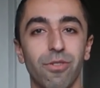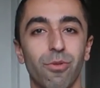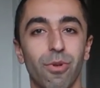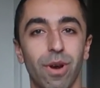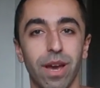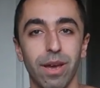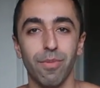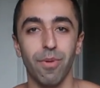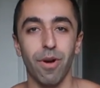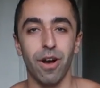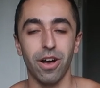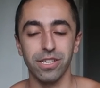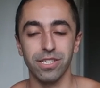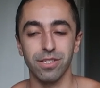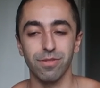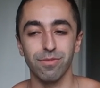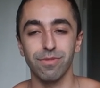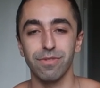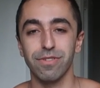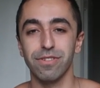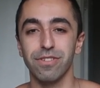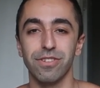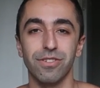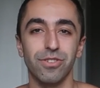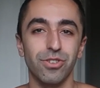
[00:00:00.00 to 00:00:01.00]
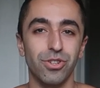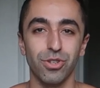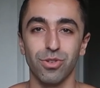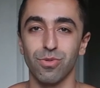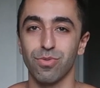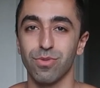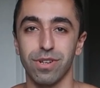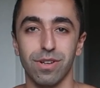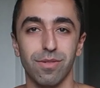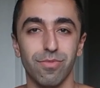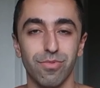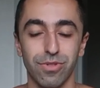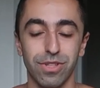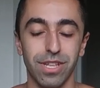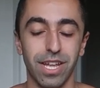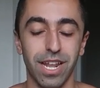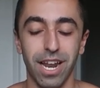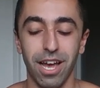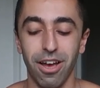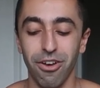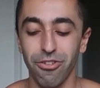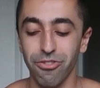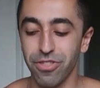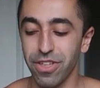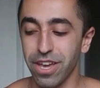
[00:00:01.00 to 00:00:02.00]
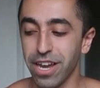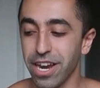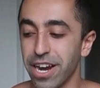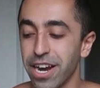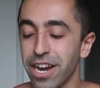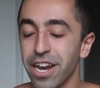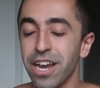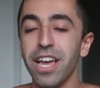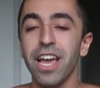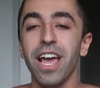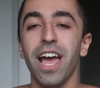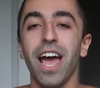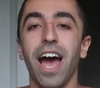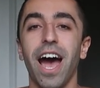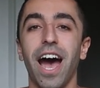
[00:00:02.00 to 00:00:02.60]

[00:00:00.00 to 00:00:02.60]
way possible, I just want to put that out there.